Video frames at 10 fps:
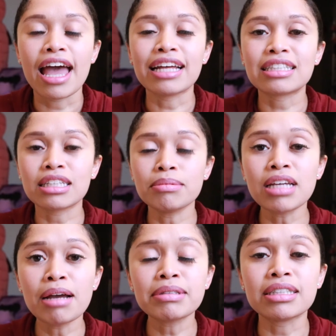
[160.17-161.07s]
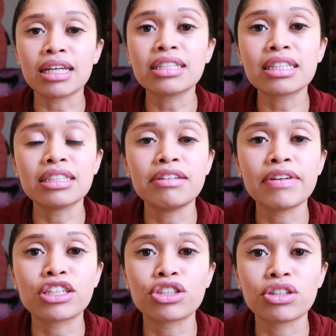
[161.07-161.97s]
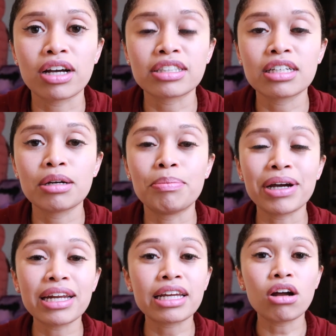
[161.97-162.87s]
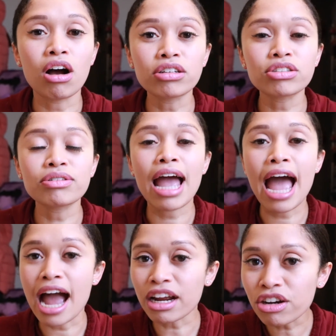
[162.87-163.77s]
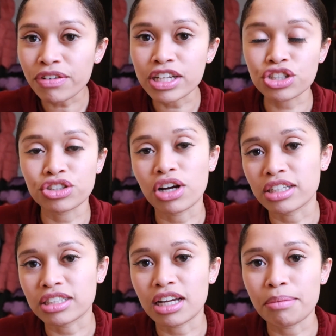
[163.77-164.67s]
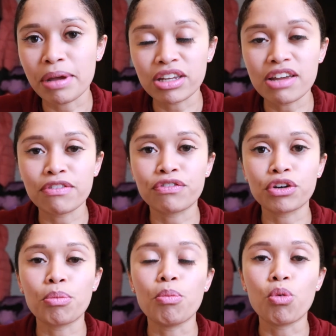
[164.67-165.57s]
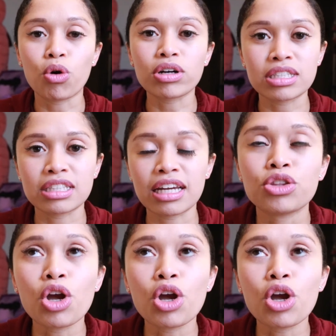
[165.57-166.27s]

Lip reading: and sometimes it does alleviate your nausea, but it can also aggravate your nausea and make you even feel more sick.